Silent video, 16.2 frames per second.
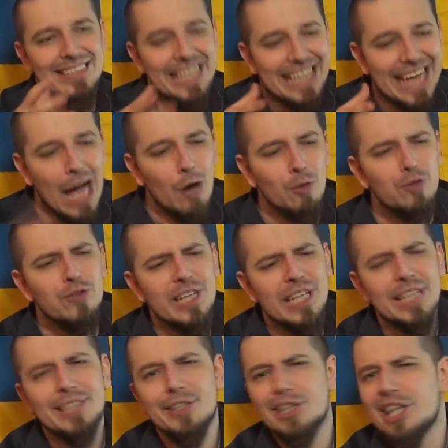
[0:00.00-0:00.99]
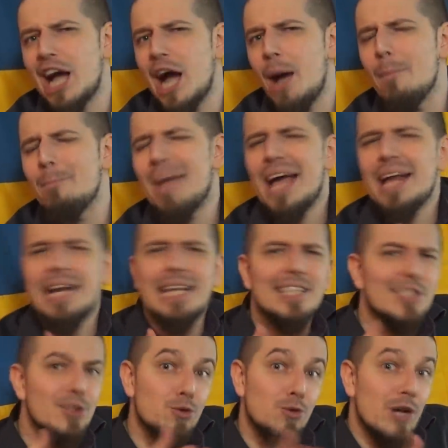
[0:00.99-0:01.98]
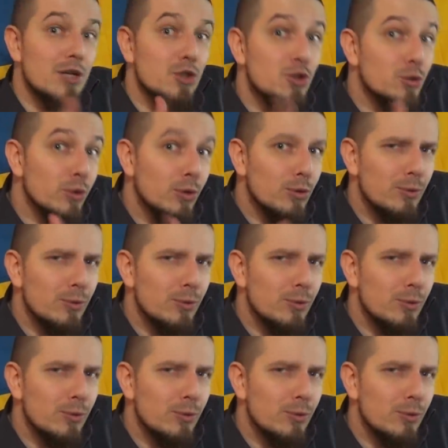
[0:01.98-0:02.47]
they now think they're combating structural